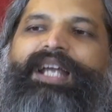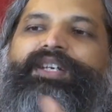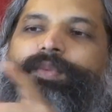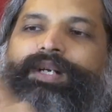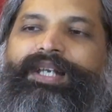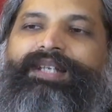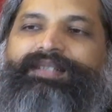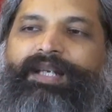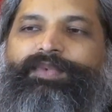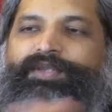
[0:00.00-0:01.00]
And you will take
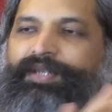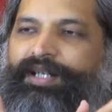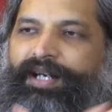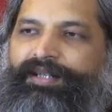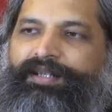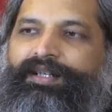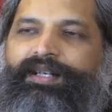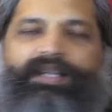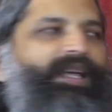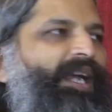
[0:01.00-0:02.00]
steps to correct
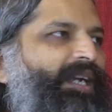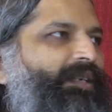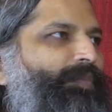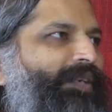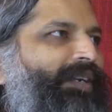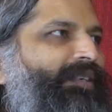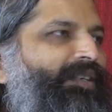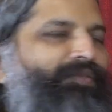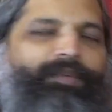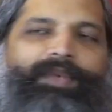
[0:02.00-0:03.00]
and prevent
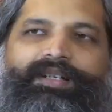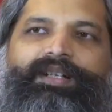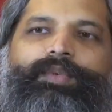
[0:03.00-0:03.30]
it from getting